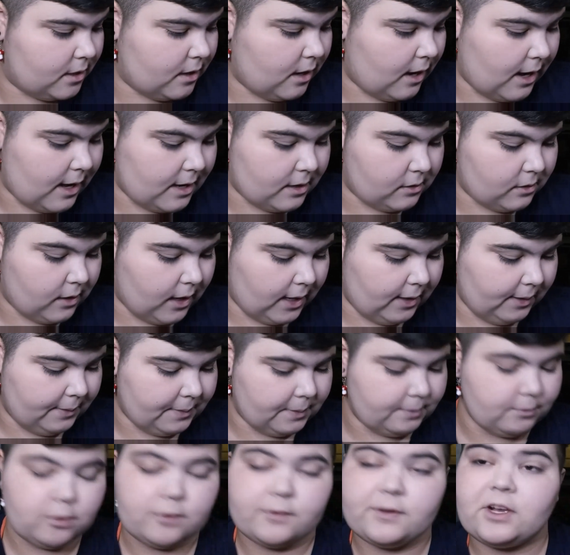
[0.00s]
And I'll be
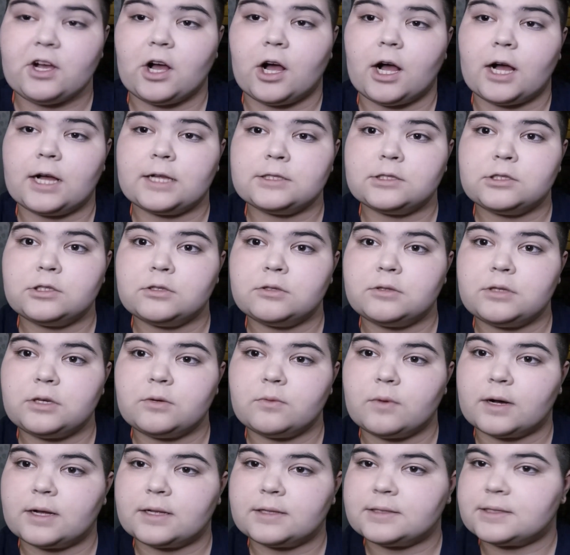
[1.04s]
moving on to the
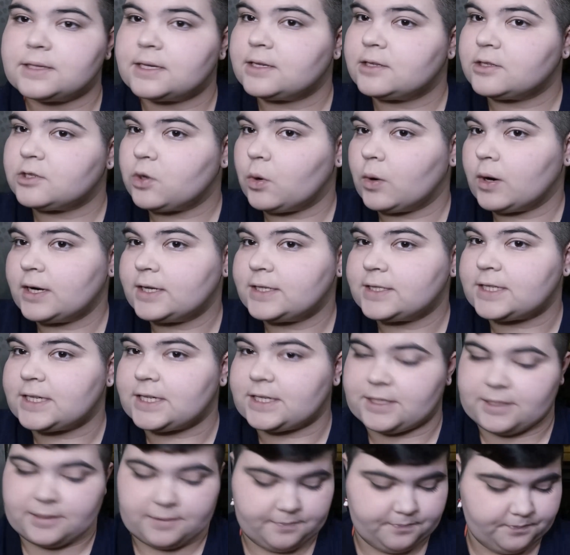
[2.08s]
ones in
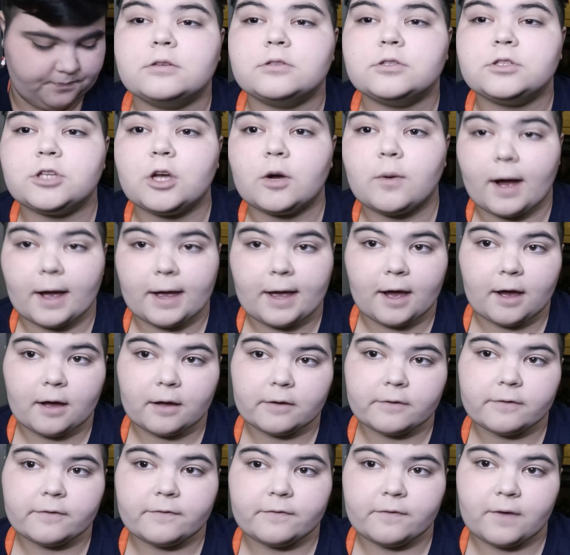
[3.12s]
quarantine. So I
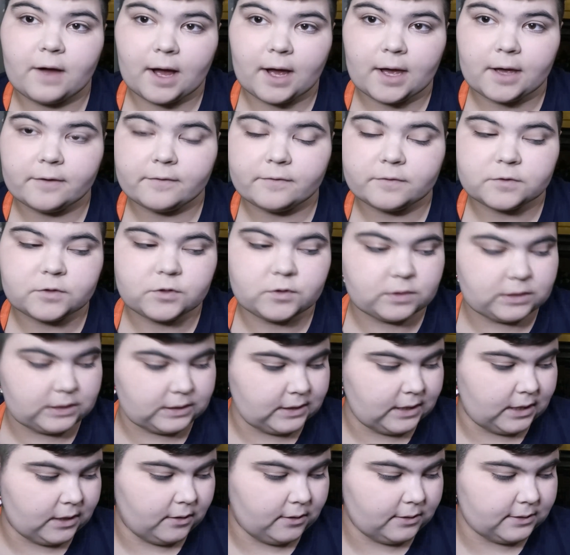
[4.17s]
have 5 new
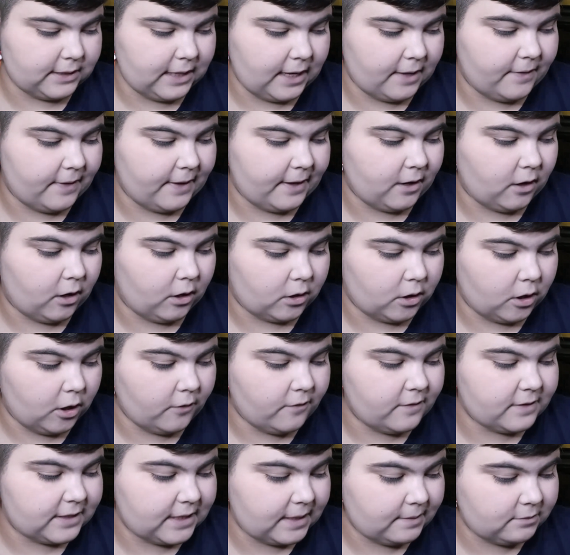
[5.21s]
snails, and they are all
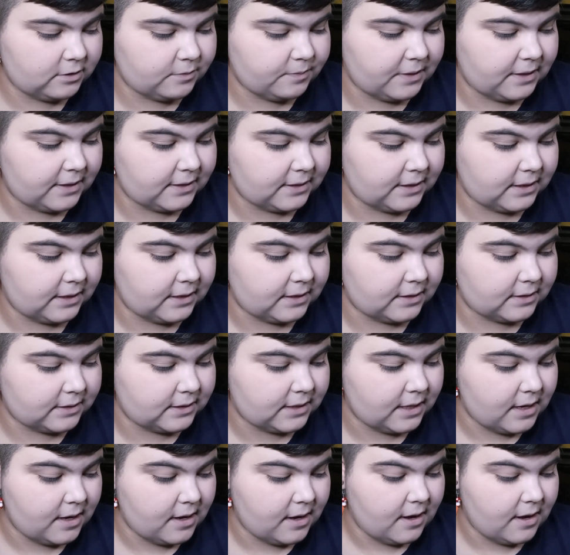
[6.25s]
the same species.